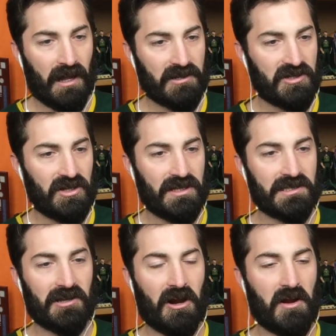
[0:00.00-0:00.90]
And she
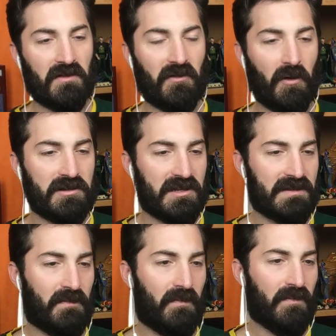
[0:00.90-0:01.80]
starts
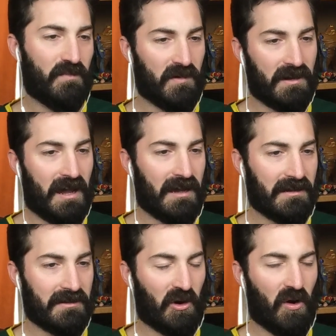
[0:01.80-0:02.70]
just
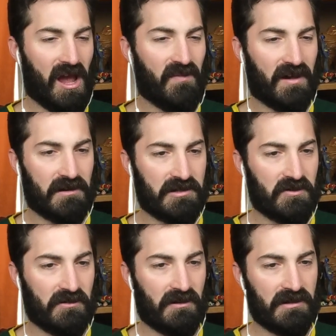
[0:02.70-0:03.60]
knocking the crap out of
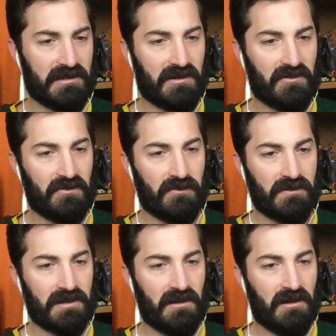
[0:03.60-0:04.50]
Joker and his
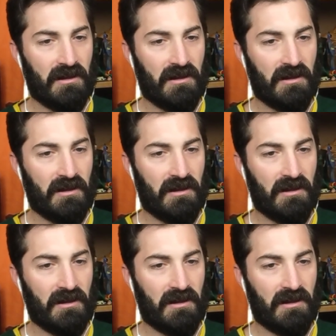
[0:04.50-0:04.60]
goons.